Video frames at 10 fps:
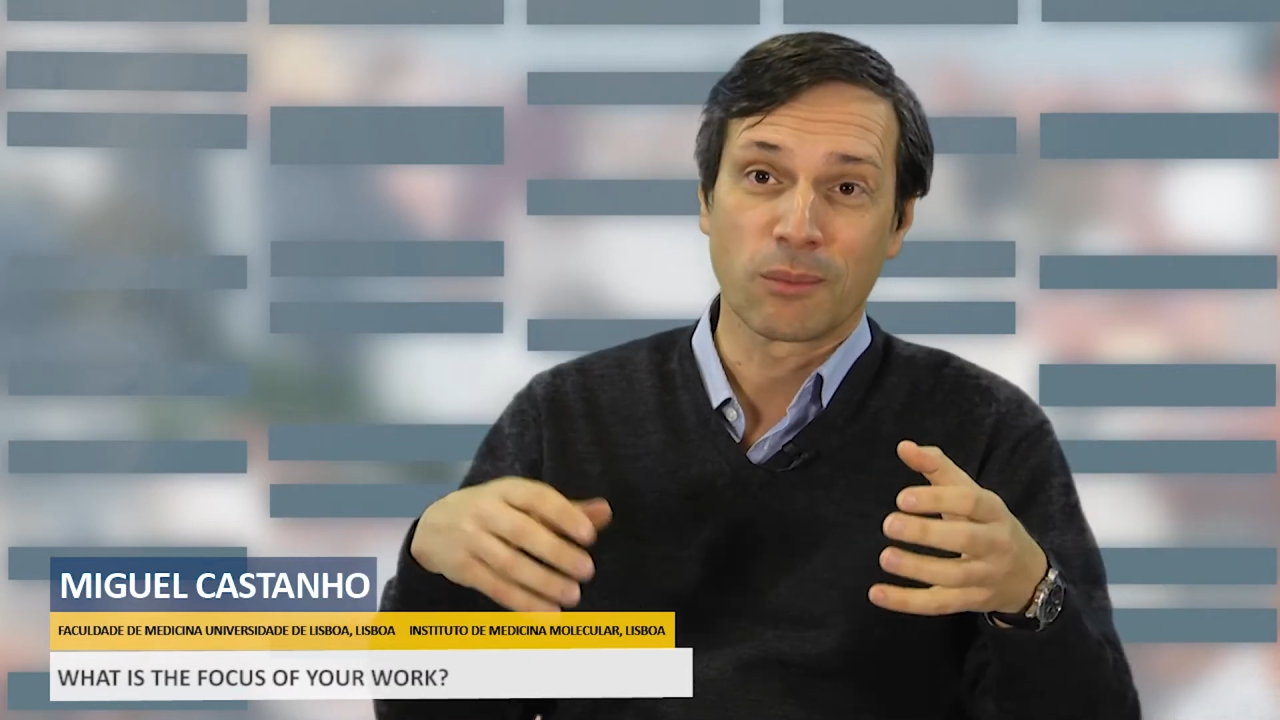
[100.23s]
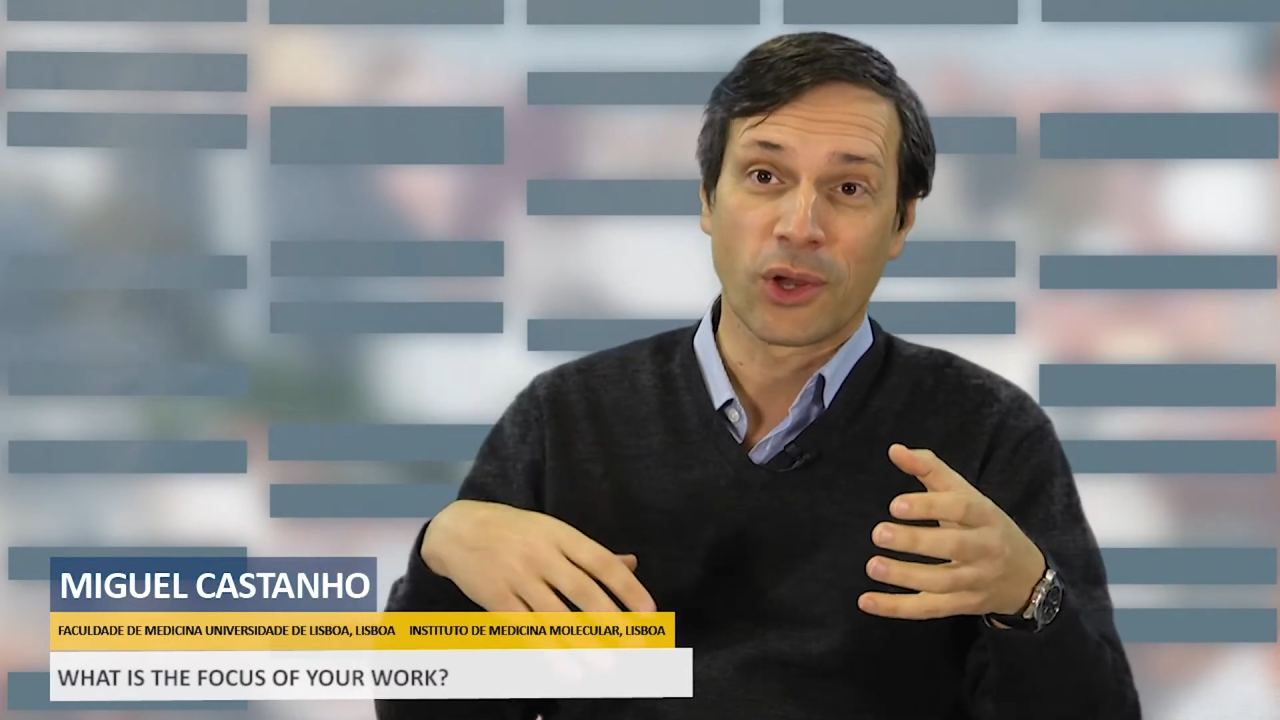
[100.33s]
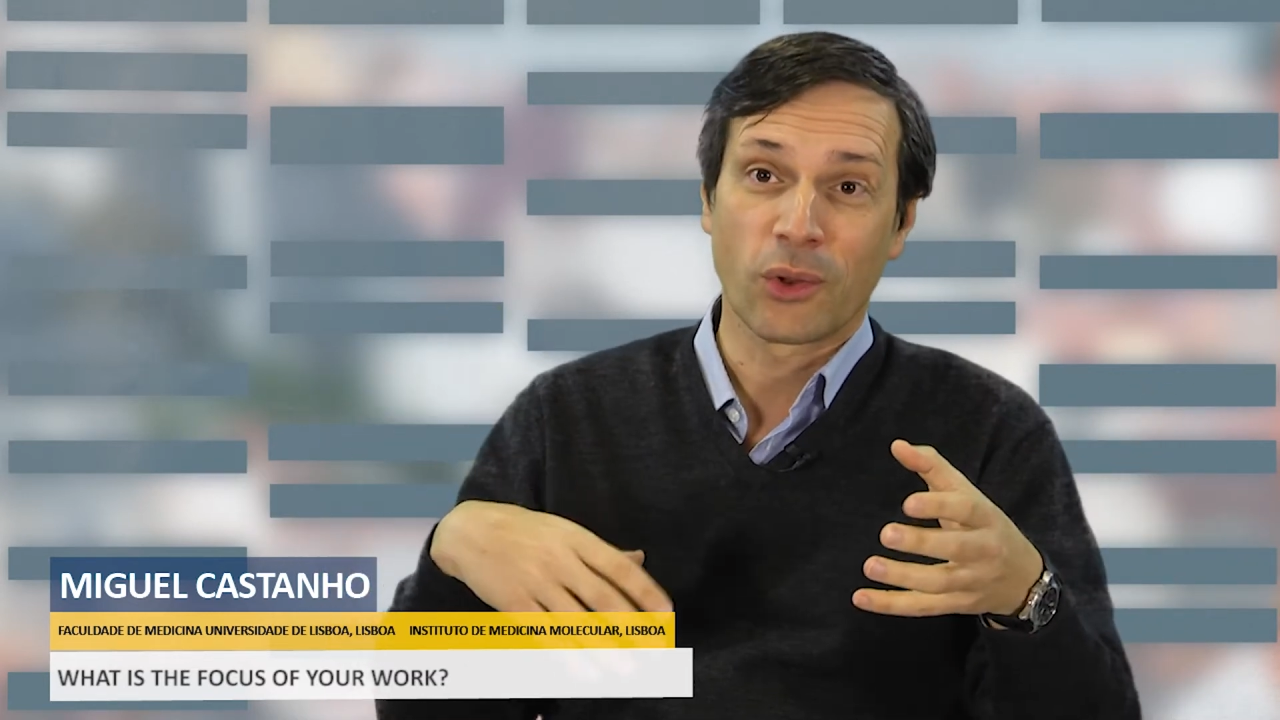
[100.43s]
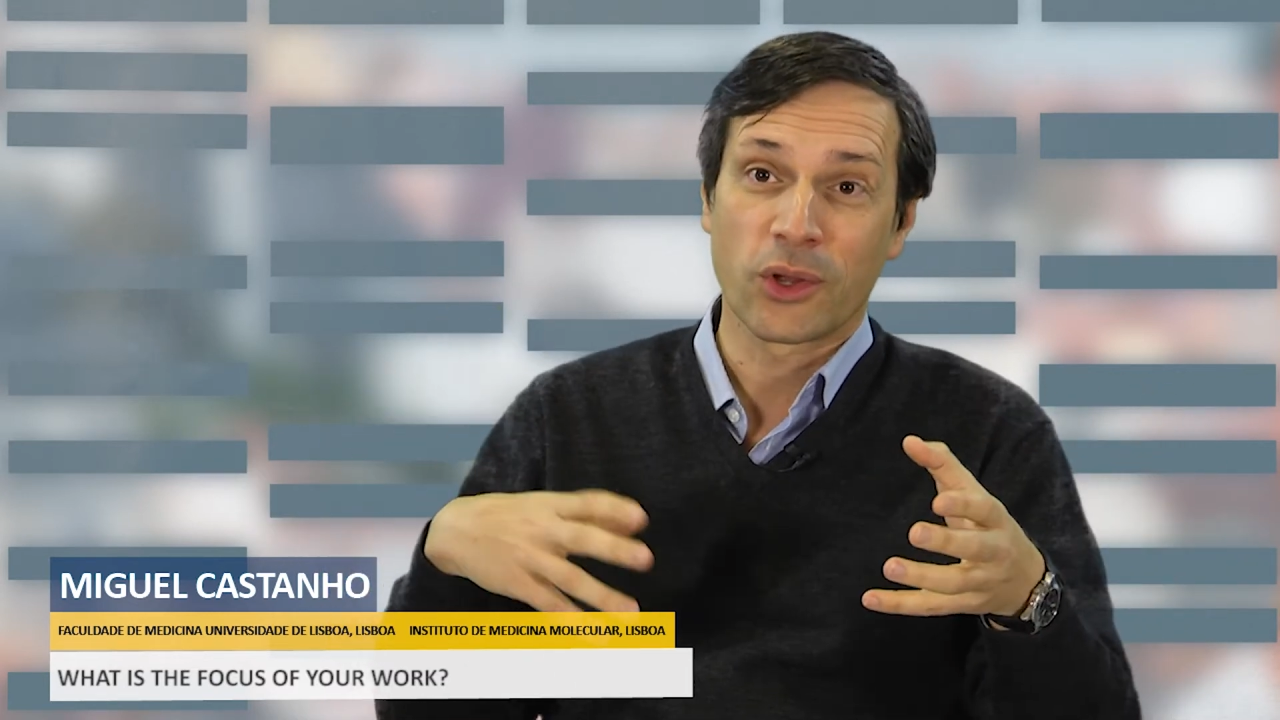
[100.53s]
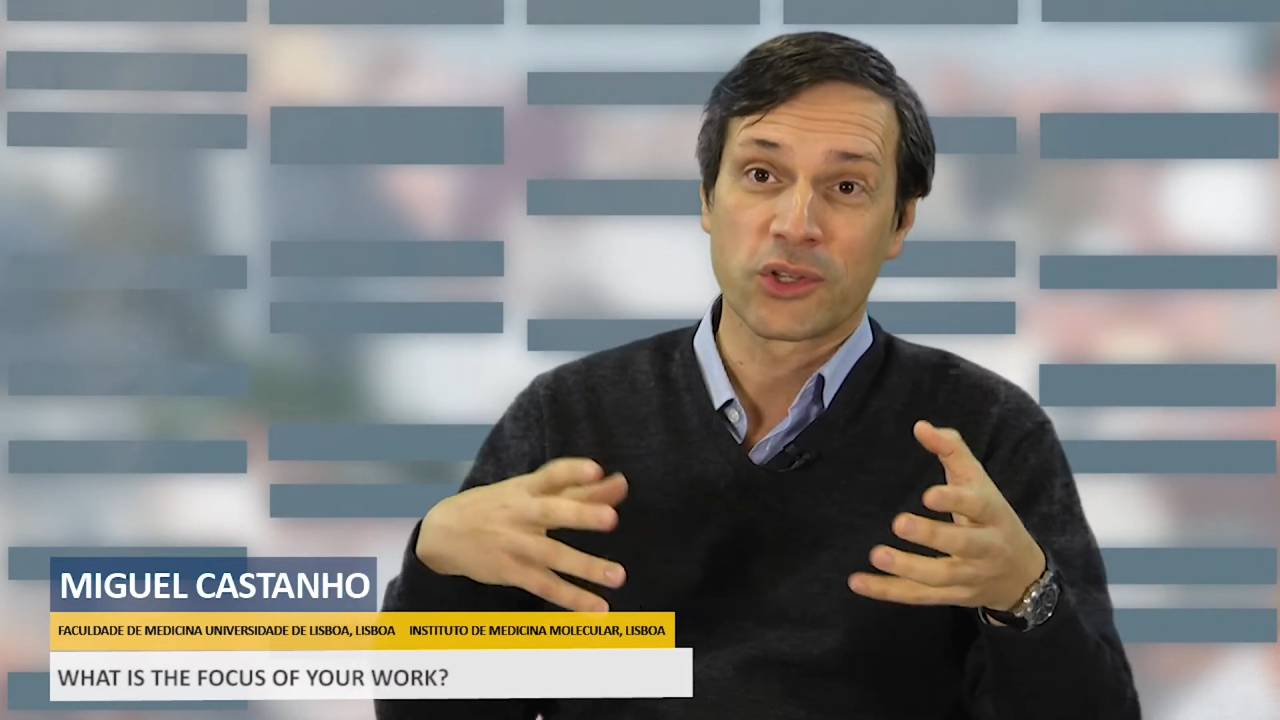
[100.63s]

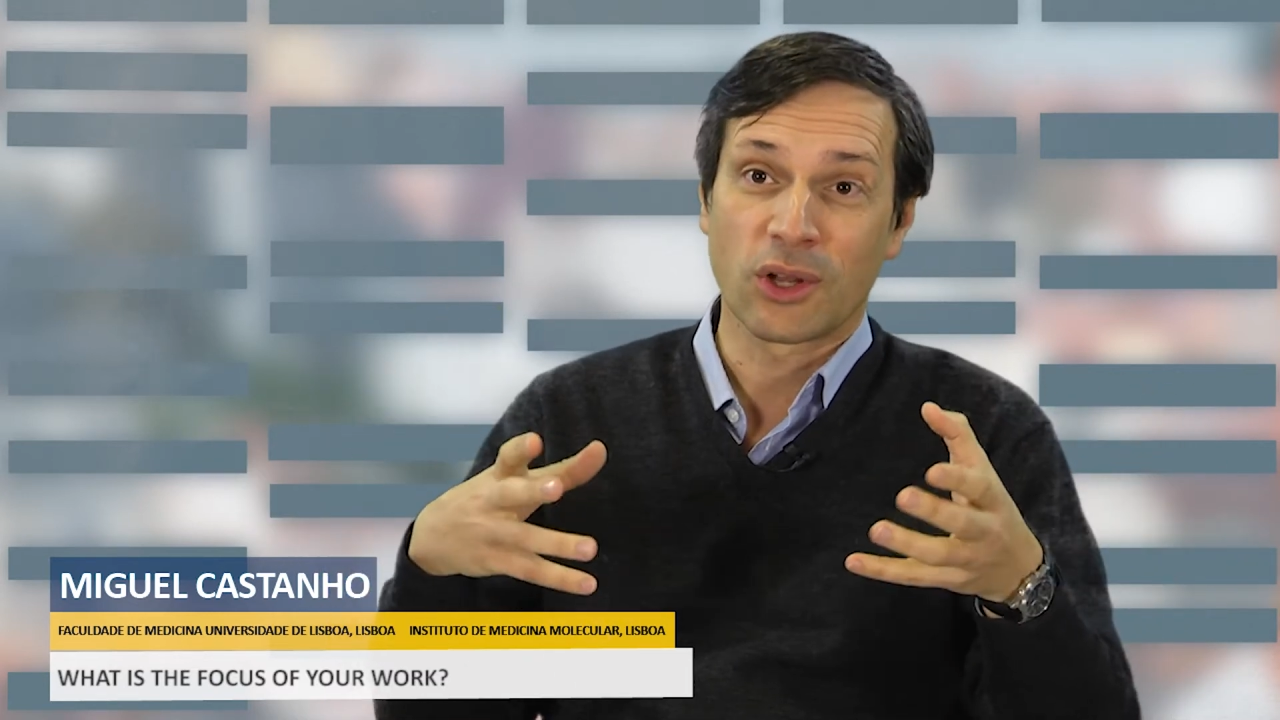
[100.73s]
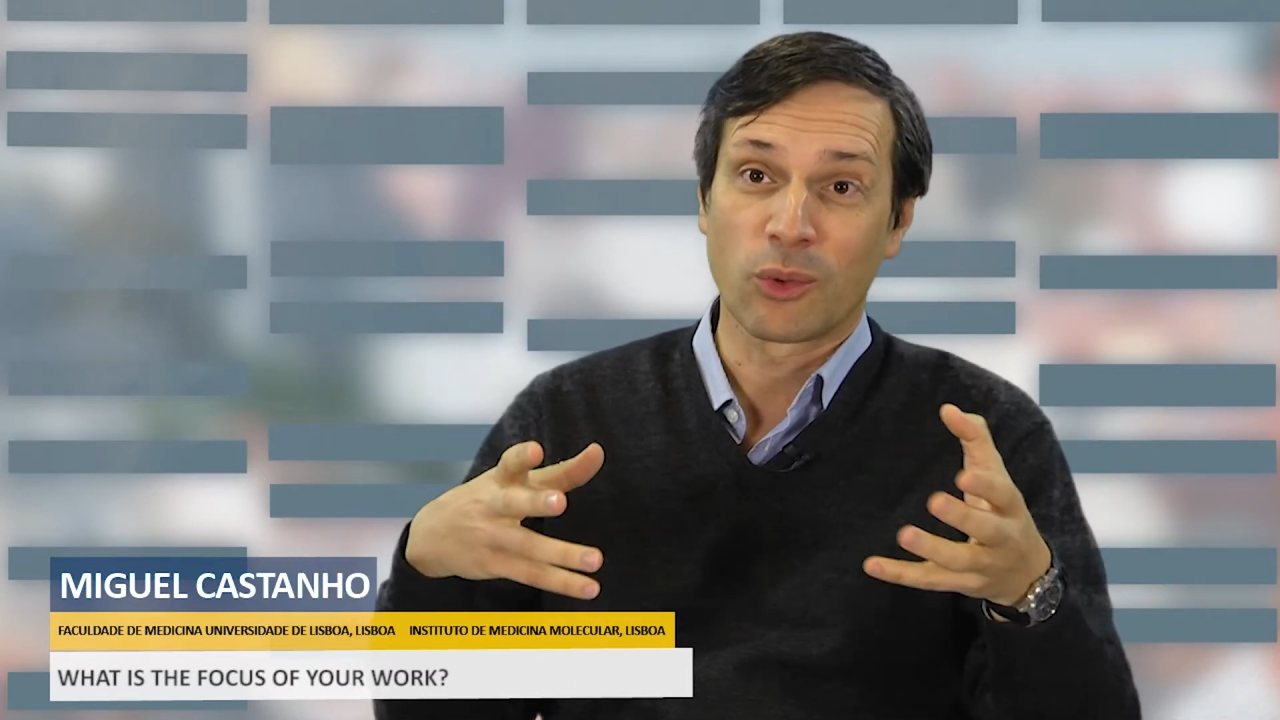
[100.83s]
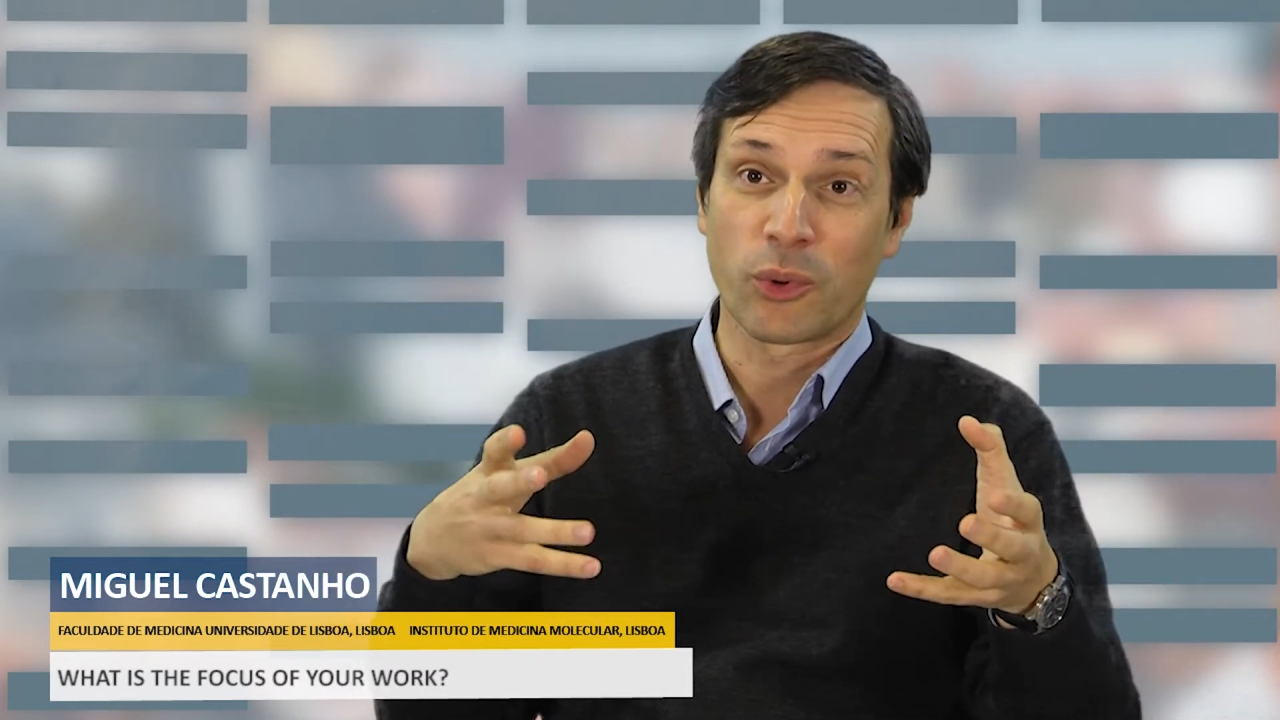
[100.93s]
biological